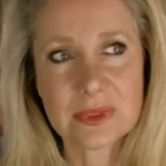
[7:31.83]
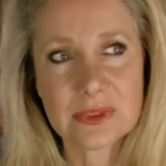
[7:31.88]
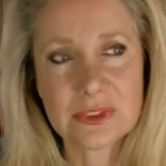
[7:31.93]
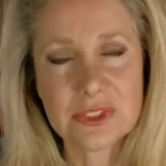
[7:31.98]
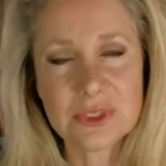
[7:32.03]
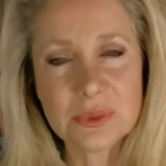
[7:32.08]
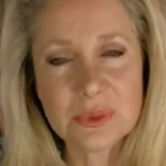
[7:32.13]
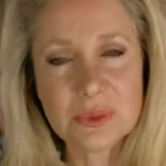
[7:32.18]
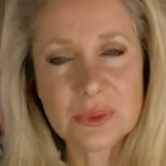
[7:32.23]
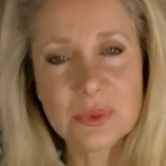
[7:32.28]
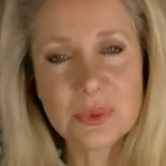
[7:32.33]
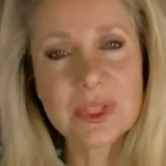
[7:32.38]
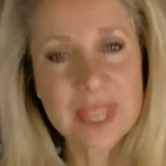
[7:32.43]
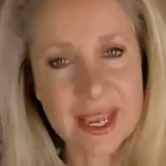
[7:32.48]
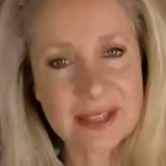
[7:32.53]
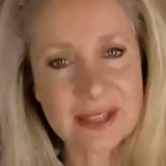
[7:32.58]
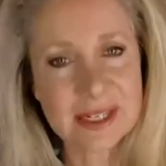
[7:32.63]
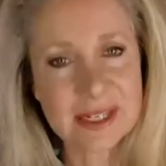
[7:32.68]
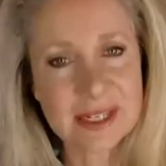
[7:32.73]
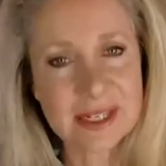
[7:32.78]
she really
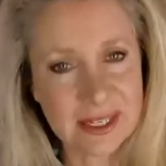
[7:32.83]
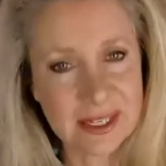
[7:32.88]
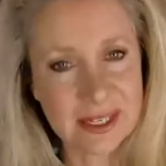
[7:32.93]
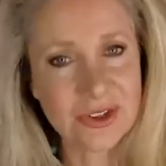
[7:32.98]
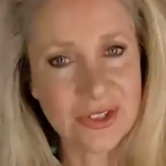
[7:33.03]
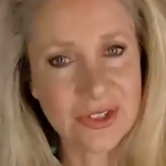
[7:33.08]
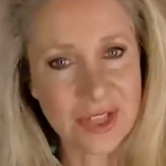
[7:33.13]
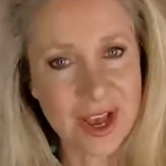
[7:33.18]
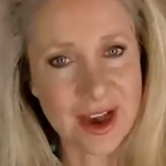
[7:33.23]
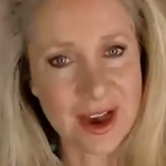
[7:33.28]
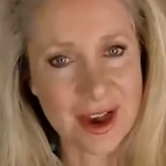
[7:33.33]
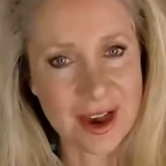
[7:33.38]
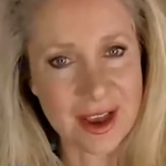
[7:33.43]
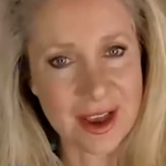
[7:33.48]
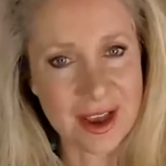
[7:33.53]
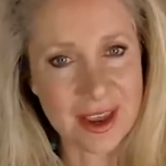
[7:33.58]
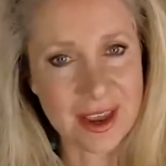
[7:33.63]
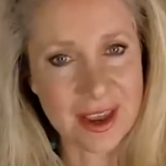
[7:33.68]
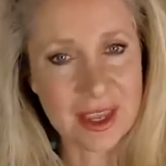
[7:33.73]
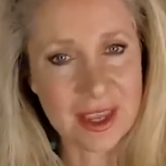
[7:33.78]
has an eagle
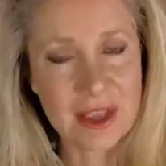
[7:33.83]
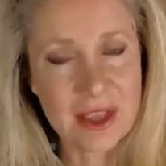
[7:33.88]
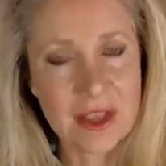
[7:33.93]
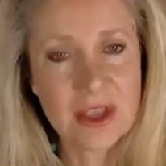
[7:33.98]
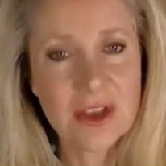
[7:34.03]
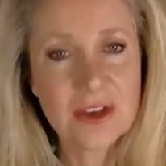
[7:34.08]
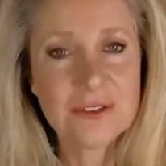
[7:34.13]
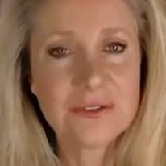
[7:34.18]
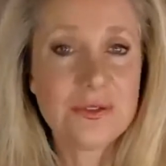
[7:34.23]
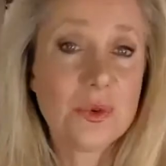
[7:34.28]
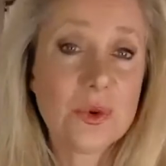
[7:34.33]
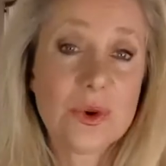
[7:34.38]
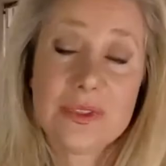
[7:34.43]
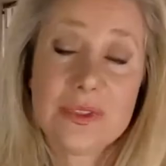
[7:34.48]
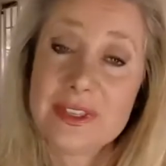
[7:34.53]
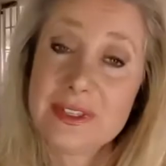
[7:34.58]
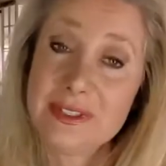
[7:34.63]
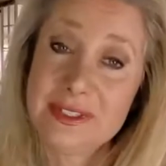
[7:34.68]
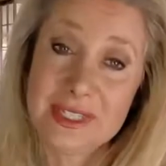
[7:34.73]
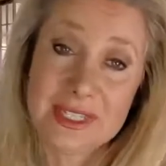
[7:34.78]
eye for
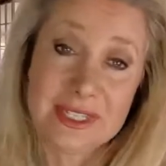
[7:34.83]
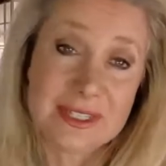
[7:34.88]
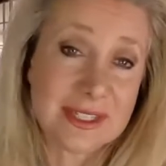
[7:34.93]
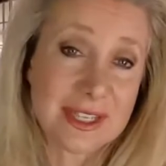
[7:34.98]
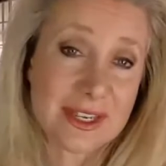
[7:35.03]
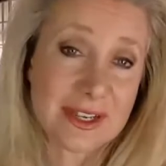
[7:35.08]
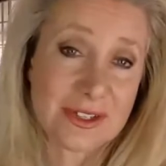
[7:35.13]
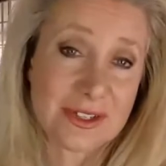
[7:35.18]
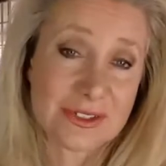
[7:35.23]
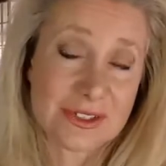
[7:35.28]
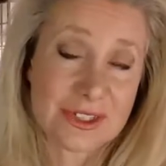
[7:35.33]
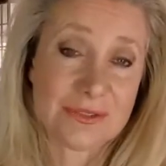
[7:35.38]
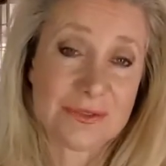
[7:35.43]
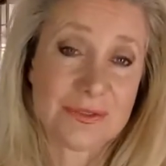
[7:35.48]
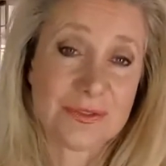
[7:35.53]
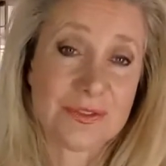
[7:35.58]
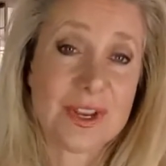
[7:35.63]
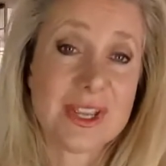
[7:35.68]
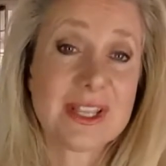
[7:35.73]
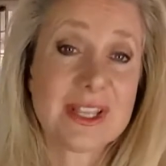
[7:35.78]
the details
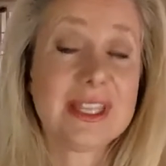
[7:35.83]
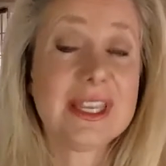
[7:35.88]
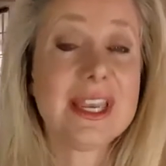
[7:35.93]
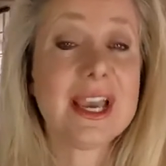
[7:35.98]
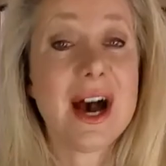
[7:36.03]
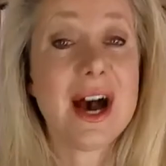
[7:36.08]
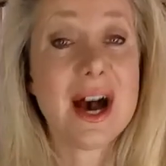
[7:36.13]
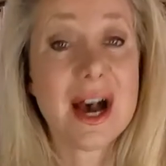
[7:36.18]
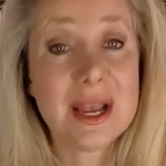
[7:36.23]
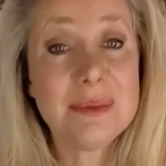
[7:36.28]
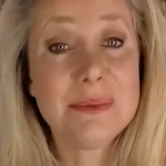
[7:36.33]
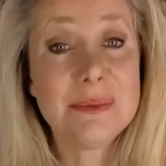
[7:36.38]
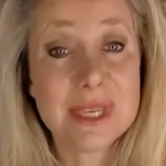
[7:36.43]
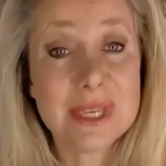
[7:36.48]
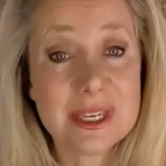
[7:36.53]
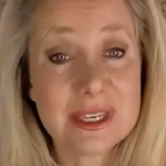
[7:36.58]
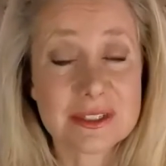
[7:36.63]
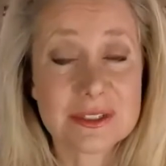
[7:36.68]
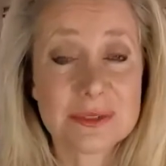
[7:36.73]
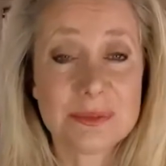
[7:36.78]
that frankly I
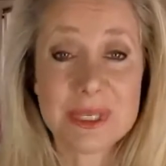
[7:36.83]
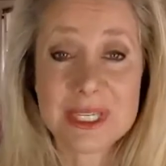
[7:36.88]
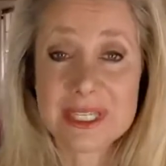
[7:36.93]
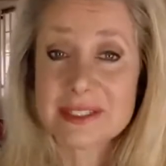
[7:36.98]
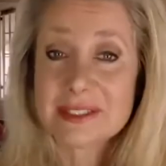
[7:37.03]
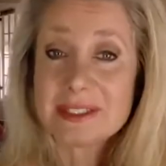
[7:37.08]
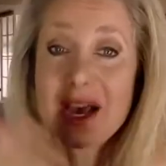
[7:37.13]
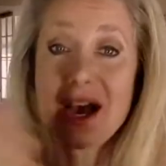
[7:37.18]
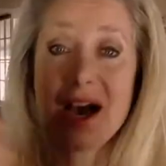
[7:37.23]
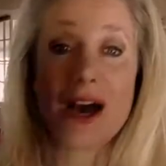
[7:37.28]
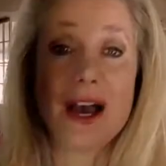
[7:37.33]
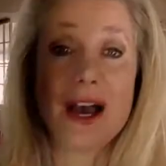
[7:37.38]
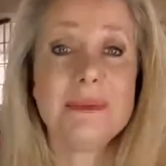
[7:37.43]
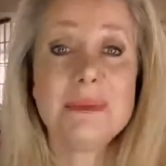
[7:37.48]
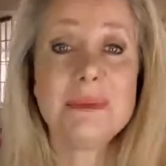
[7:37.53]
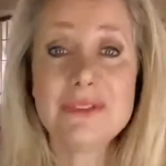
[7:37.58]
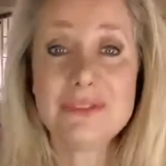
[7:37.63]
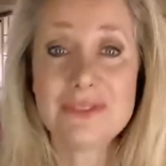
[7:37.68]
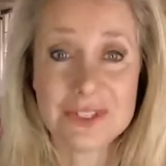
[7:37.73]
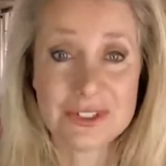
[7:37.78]
miss because
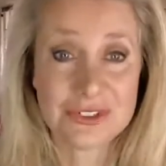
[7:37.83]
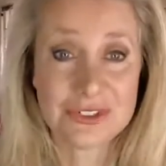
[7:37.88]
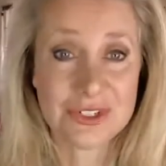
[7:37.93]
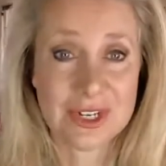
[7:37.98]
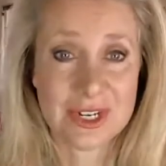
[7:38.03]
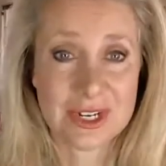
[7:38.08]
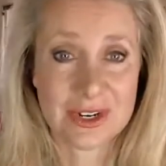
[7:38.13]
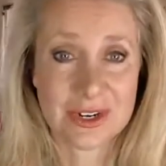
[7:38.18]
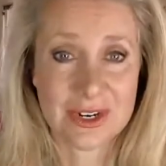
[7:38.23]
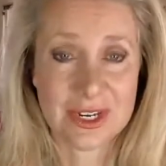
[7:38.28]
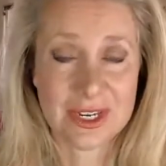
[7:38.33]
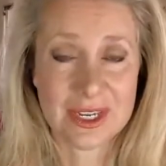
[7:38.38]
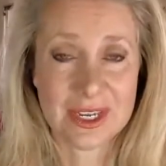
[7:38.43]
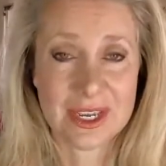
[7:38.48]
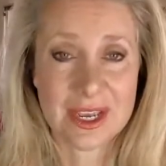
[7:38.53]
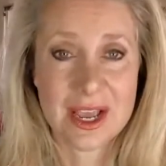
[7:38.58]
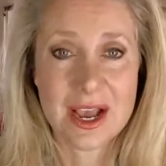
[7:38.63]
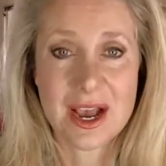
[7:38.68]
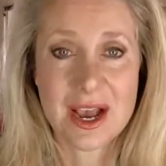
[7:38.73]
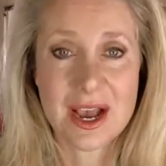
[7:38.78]
I'm a visionary.
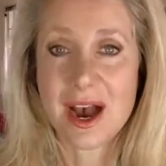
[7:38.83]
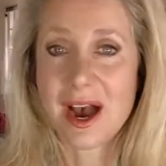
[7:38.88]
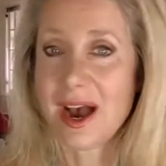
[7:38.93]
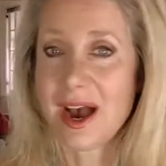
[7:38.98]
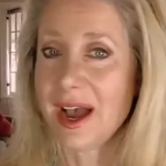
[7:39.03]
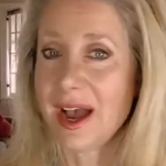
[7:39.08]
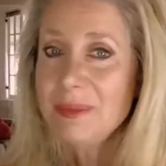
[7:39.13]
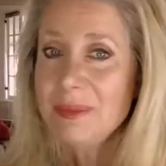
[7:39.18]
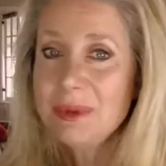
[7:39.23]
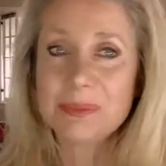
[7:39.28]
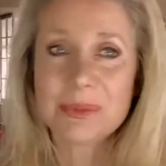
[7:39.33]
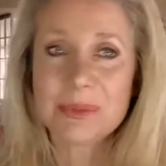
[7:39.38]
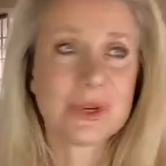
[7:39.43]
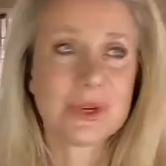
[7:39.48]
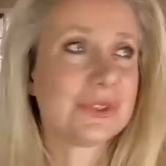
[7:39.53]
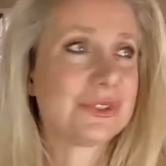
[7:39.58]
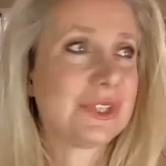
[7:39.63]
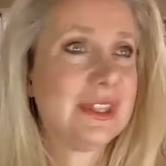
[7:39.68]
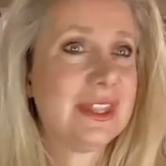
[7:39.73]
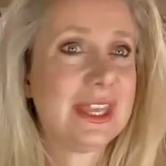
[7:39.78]
I'm a
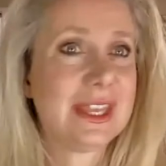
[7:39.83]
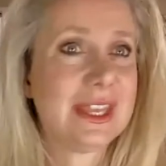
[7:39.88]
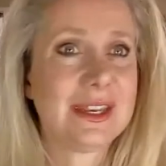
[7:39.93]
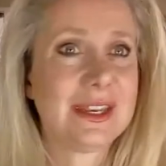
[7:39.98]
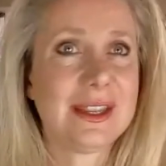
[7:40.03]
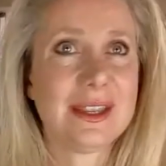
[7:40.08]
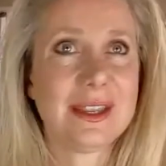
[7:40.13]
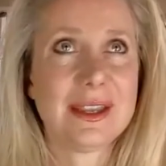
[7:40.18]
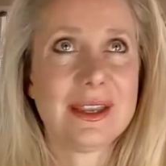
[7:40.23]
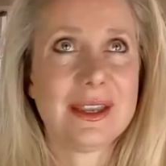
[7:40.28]
person that